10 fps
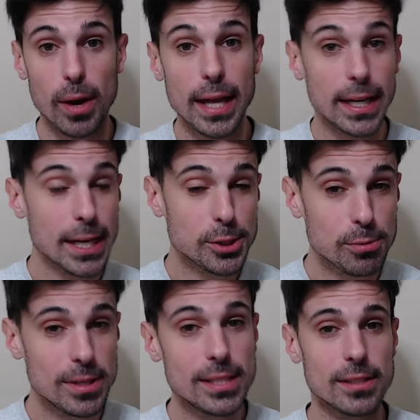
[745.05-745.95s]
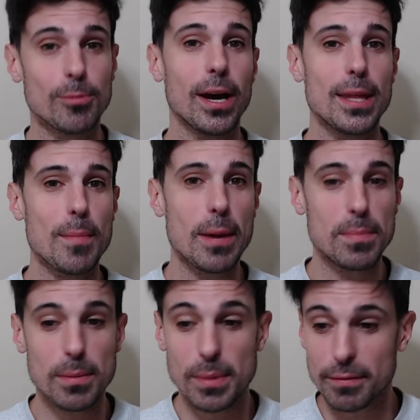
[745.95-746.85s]
And an extra reason why they might
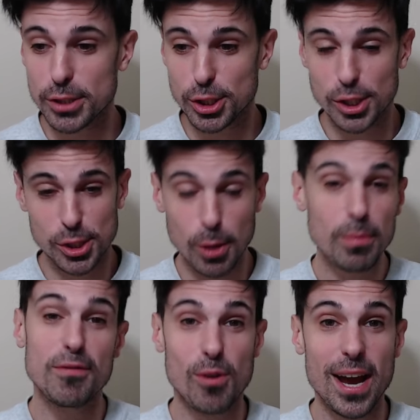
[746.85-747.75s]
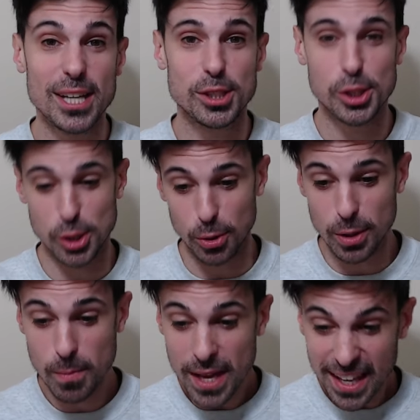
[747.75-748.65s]
be a bit of a shit show before I actually show
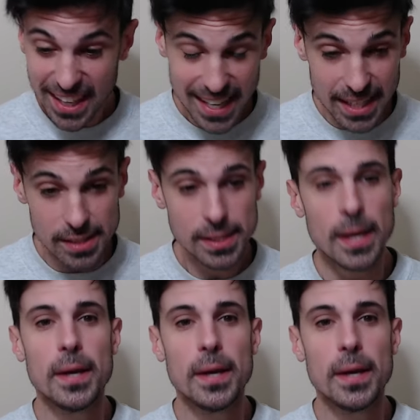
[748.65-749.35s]
them is